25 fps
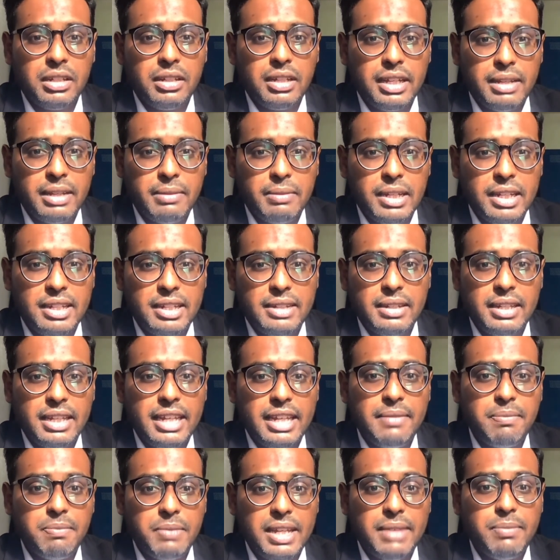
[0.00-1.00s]

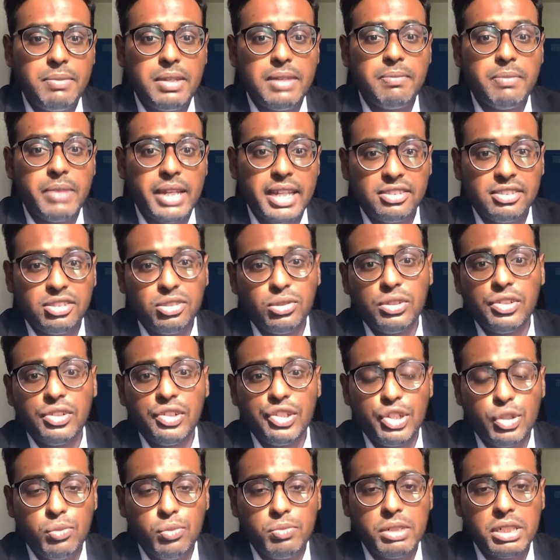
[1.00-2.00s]
It may be based on the
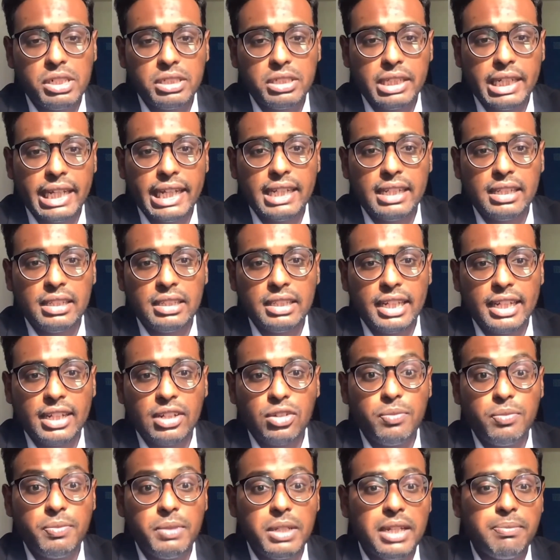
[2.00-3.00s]
rumor, and there
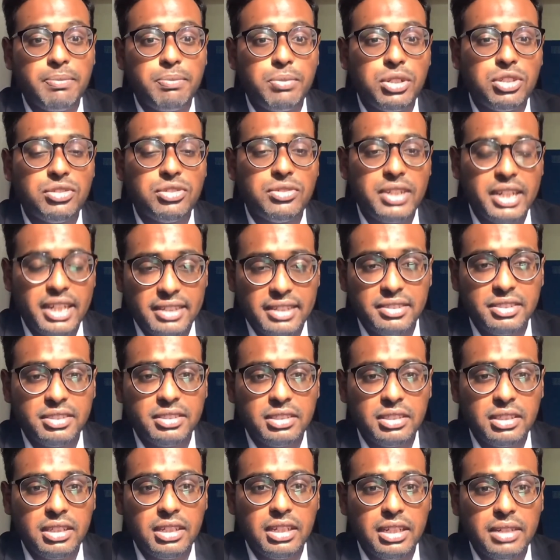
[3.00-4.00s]
could be a prejudice
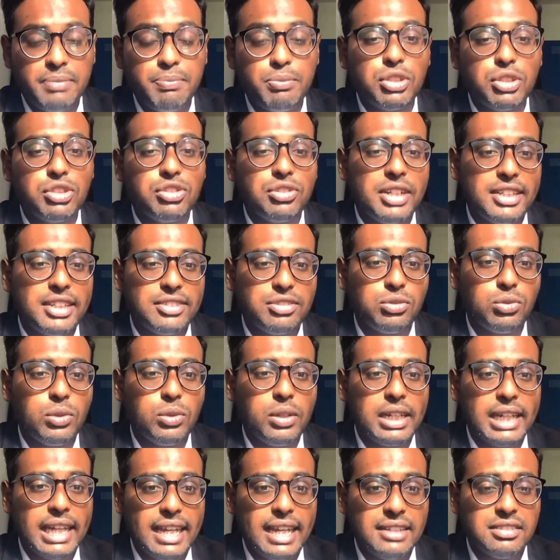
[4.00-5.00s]
to
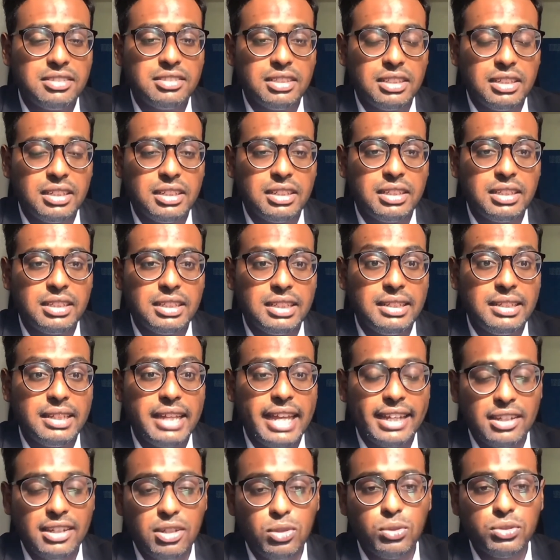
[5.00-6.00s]
against the
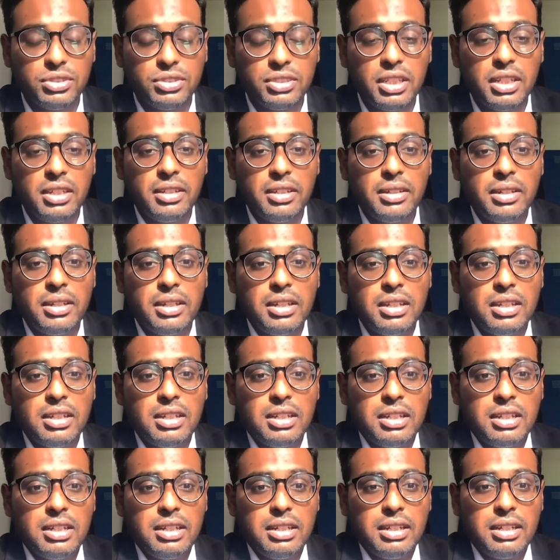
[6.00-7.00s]
accused
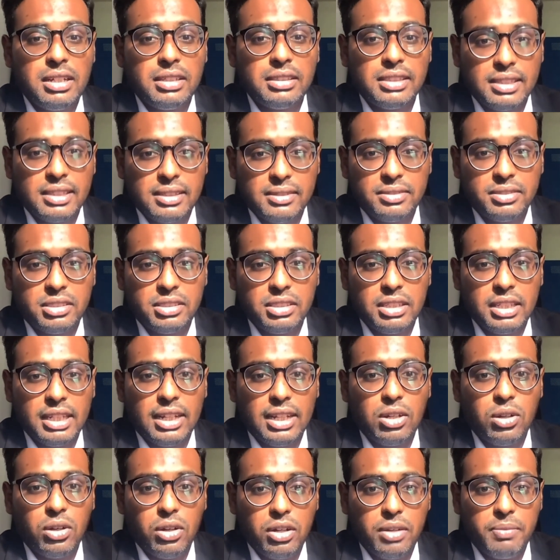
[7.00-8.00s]
Thus, the
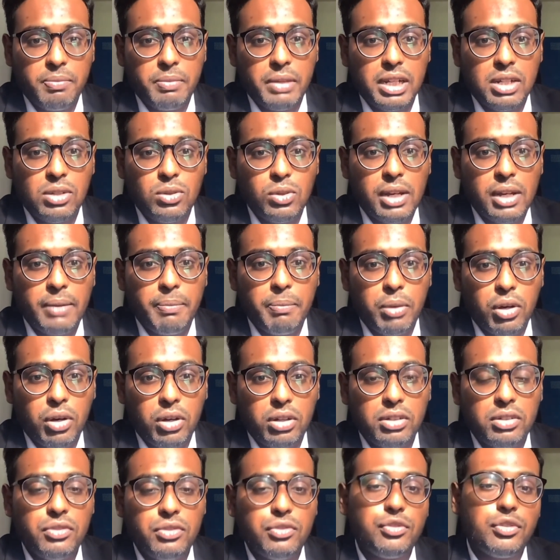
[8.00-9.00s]
court may look
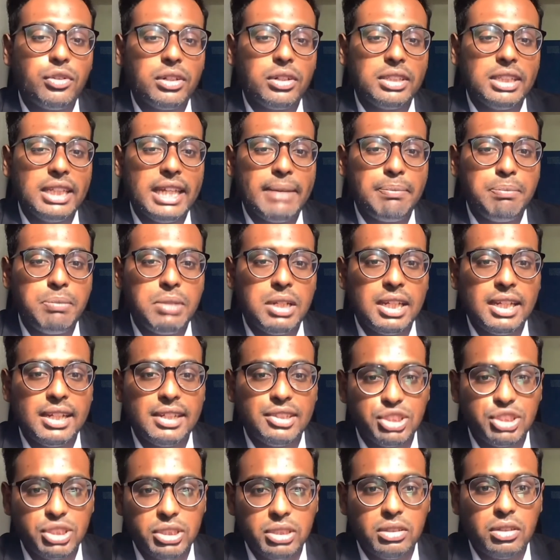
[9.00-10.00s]
upon for the
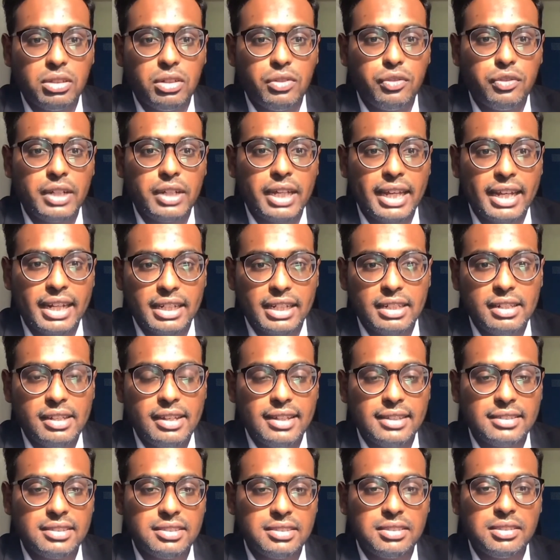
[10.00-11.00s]
application of character
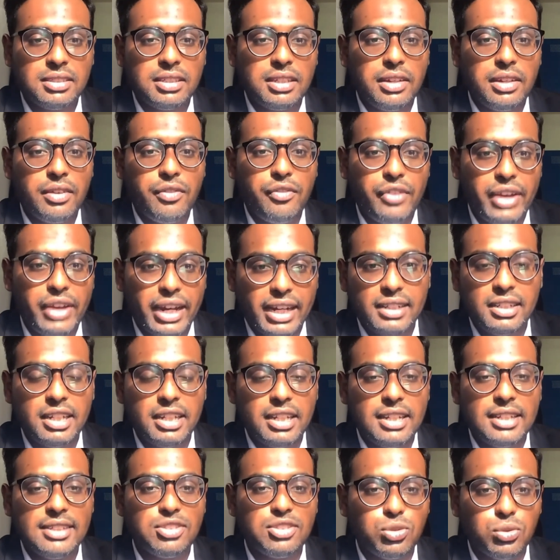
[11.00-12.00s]
as fact
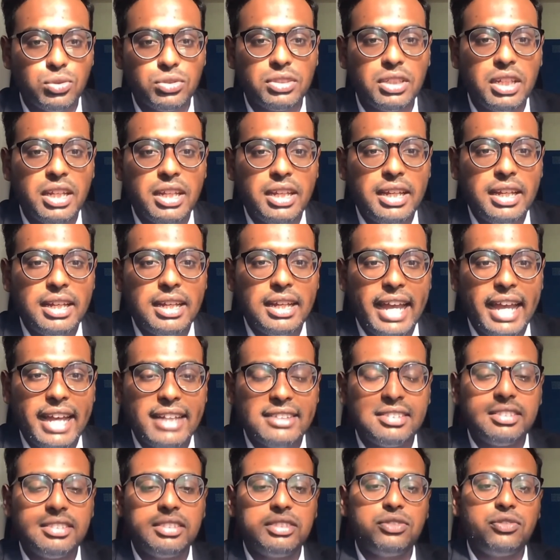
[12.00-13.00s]
in issues.
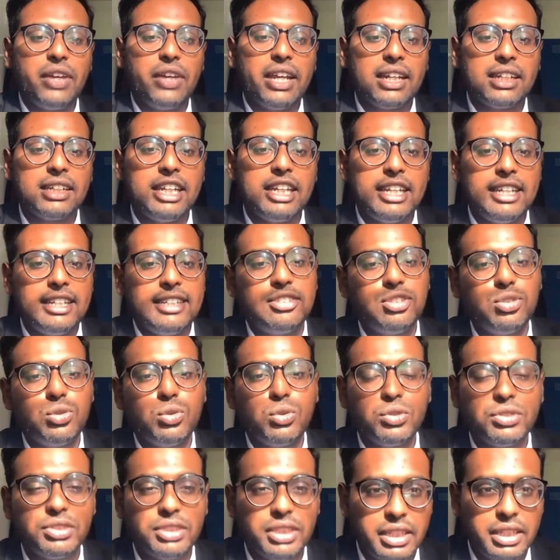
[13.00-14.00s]
As fact in
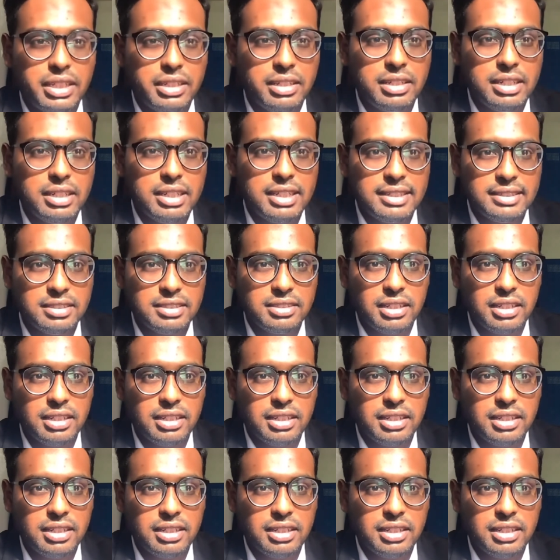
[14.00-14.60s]
issues in this